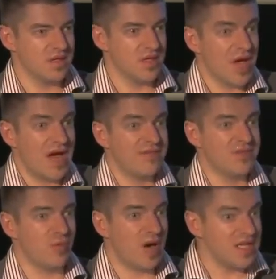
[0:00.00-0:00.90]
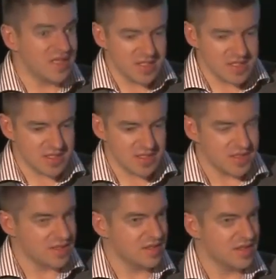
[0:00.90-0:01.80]
You have the whitelisting,
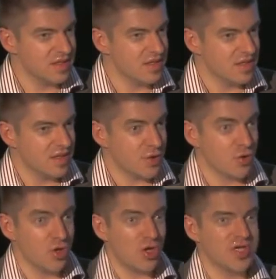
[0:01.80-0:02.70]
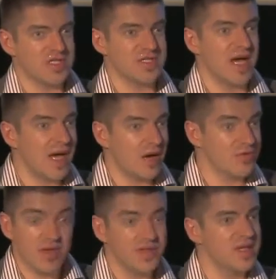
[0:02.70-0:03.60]
you lock it
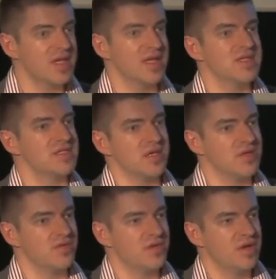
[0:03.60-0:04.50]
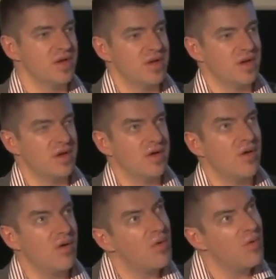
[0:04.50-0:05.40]
down, nothing can execute.
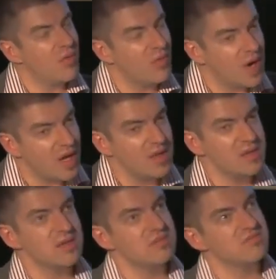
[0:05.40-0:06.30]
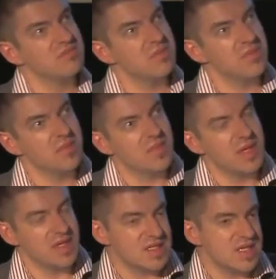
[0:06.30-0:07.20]
Well,
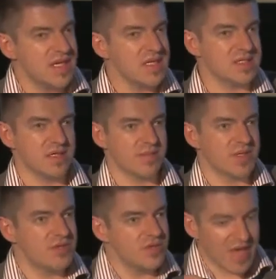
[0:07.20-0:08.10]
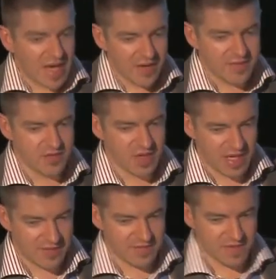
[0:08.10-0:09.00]
it is that easy, but you have to
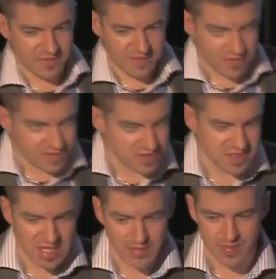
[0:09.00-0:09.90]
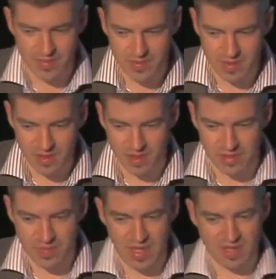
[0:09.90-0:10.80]
have further step,
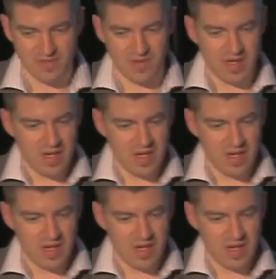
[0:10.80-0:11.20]
in mind.